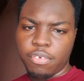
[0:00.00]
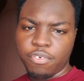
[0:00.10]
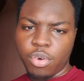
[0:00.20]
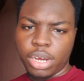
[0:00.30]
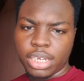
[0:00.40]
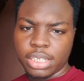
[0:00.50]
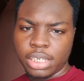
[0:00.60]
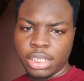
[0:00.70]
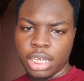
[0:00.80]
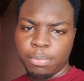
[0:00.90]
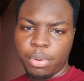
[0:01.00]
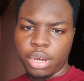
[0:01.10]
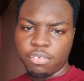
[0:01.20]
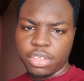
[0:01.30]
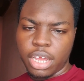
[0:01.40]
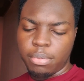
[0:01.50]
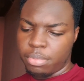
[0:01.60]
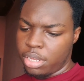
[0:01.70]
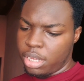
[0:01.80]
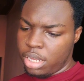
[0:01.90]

for an extended period of time,